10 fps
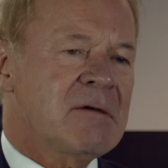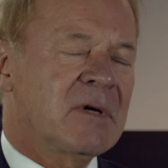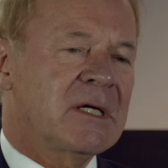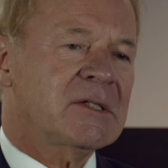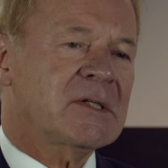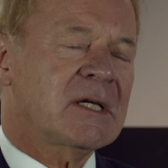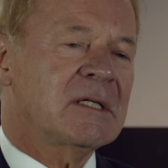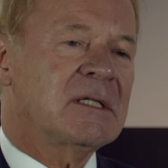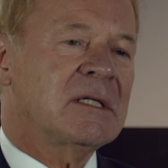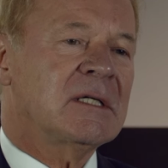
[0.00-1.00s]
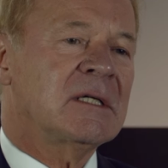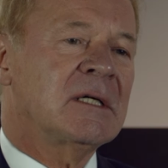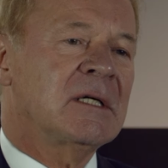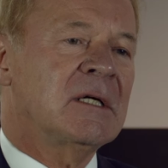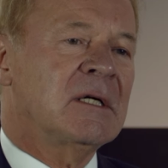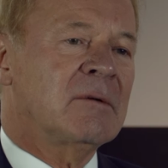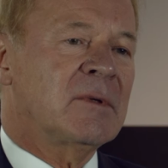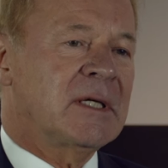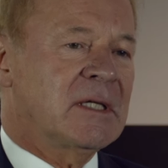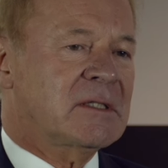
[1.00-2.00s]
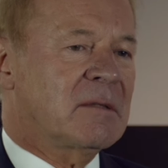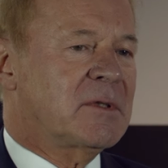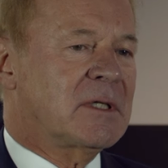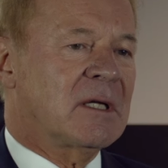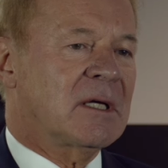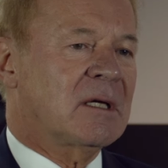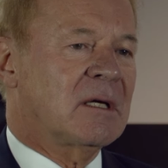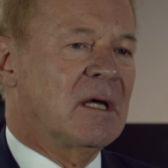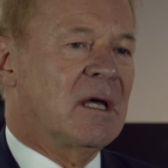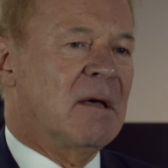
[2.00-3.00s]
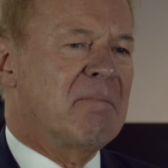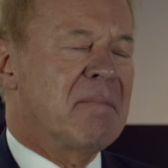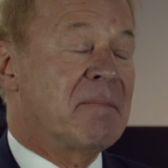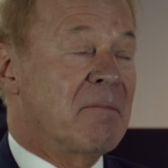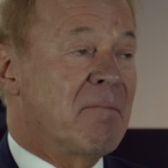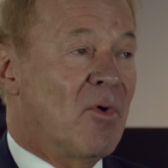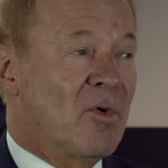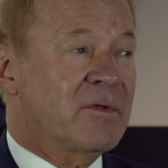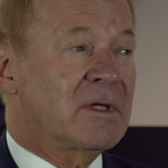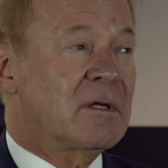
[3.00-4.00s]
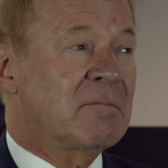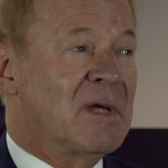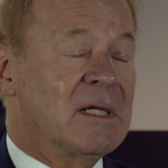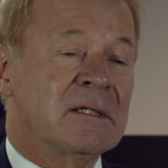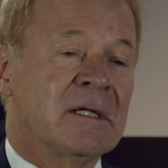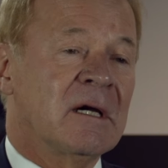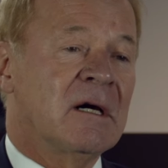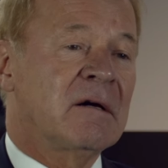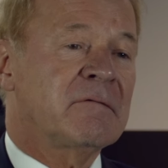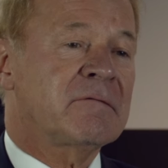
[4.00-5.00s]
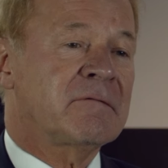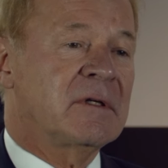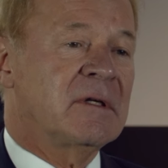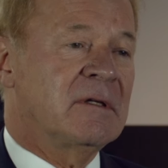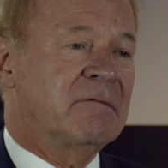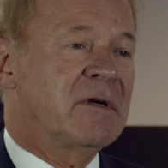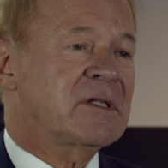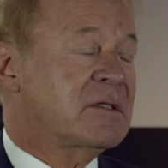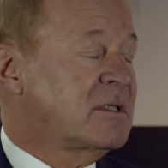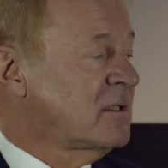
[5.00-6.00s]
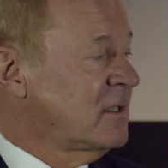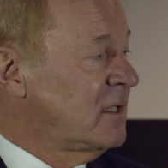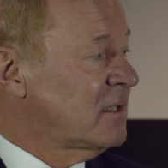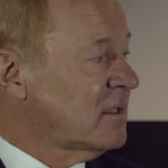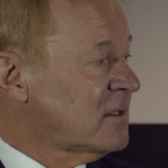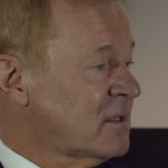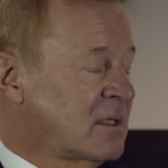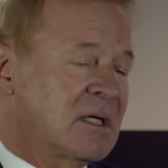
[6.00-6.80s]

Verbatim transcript: by its second year, we had something like a, more than a million and a half invested in us,